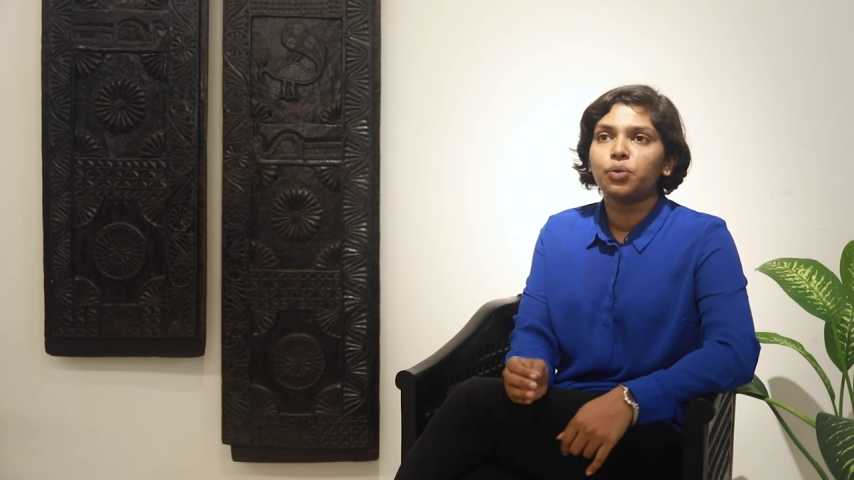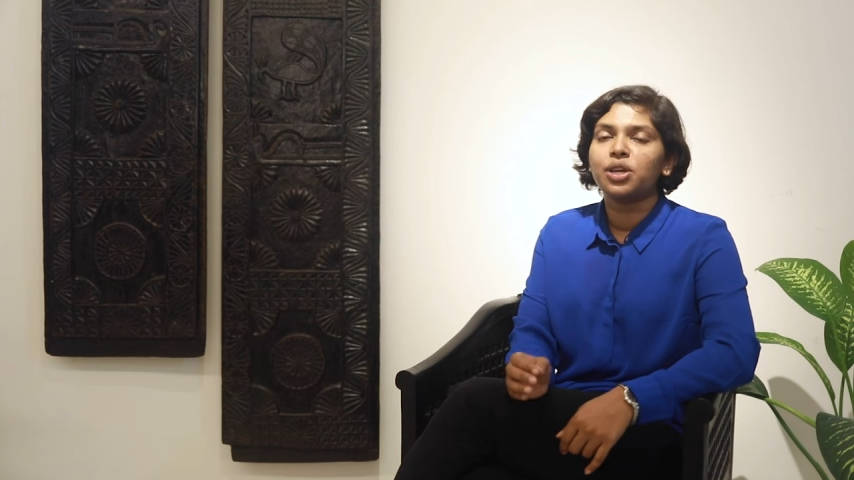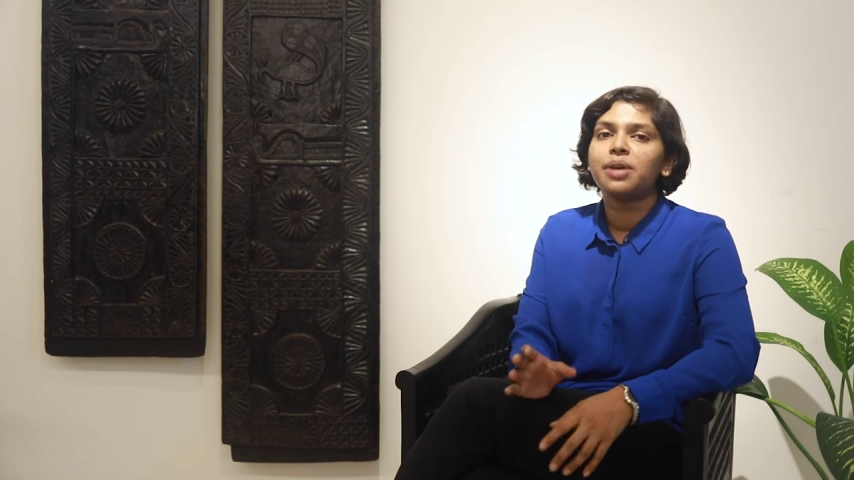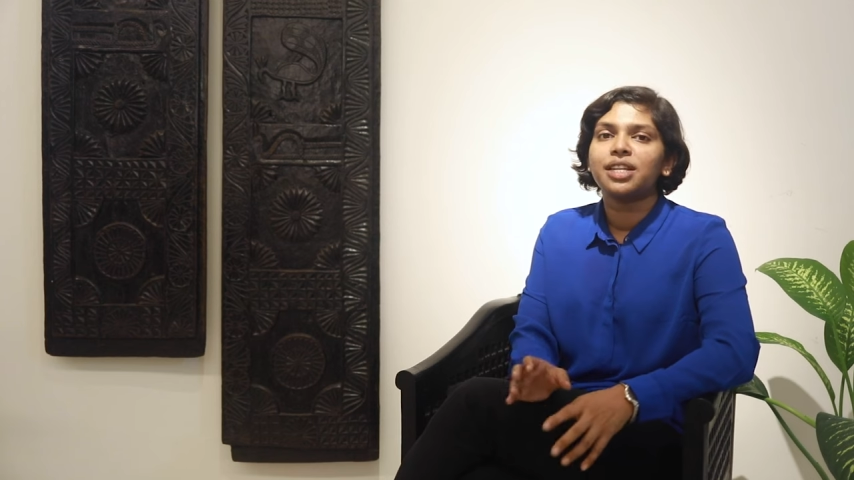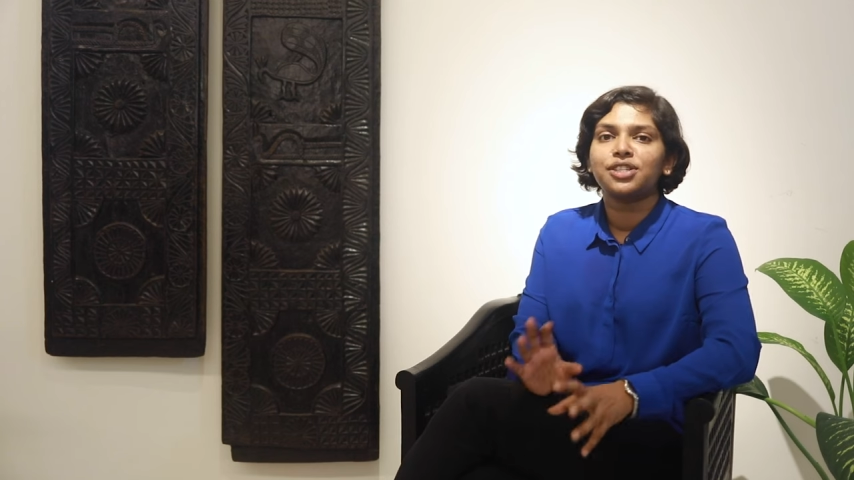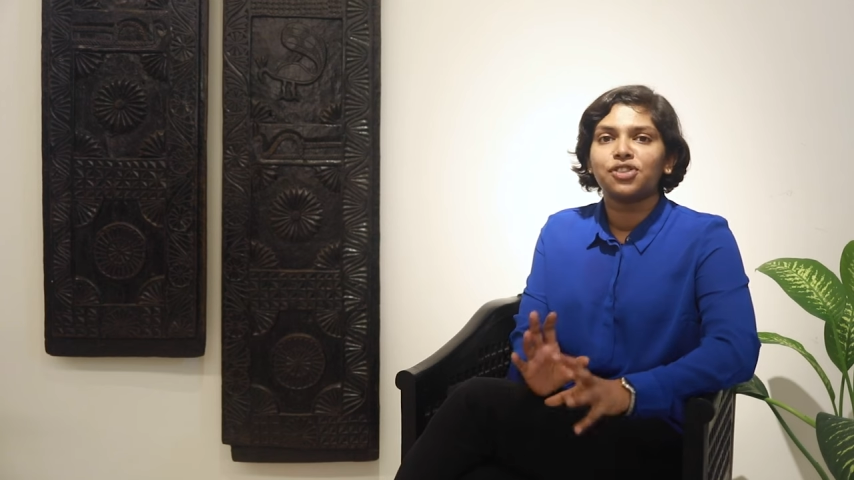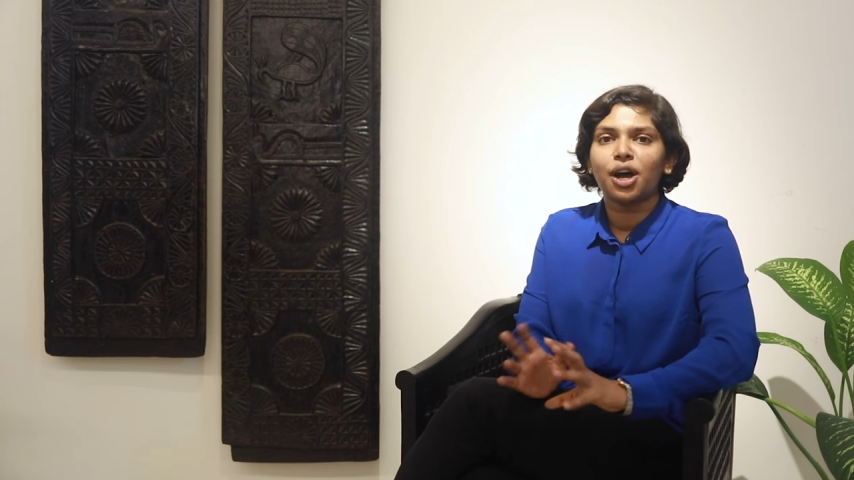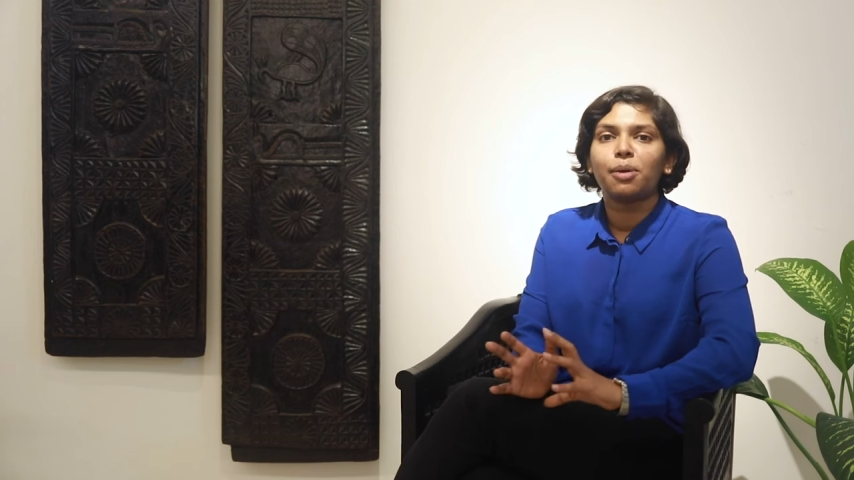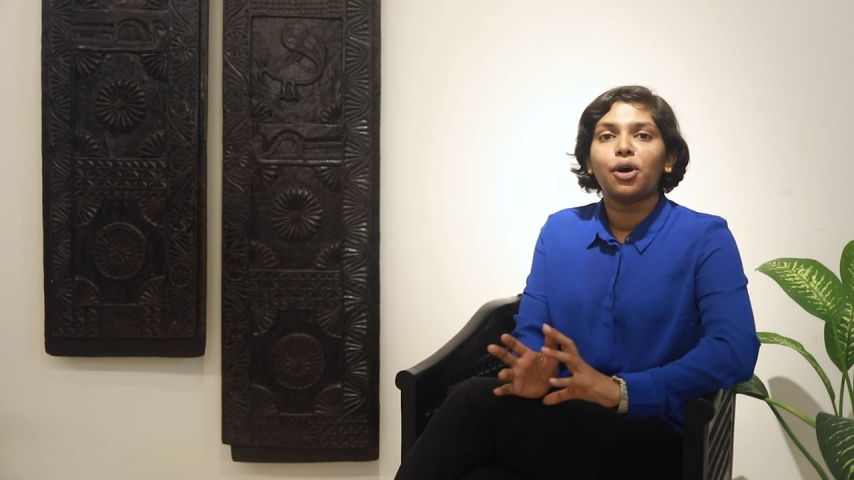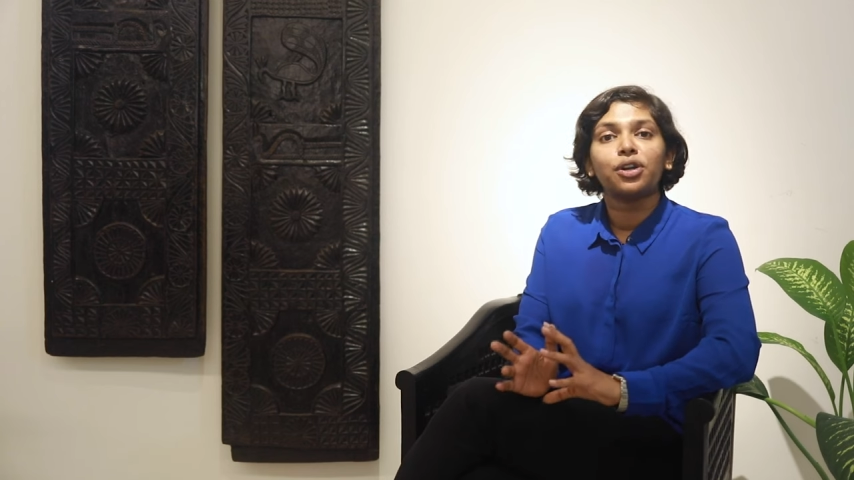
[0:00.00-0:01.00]
we made a
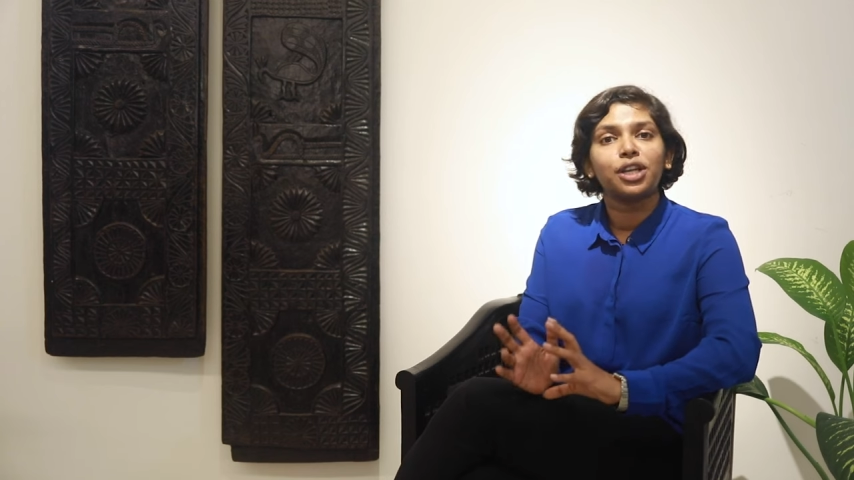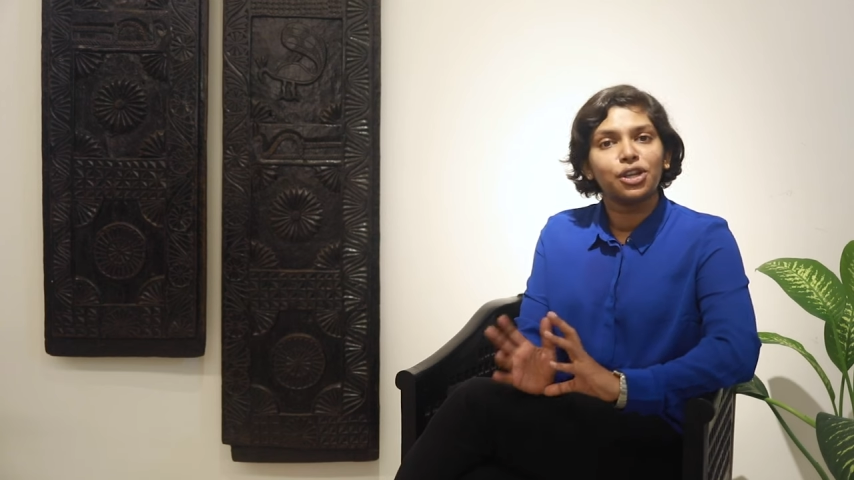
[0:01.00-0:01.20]
drama on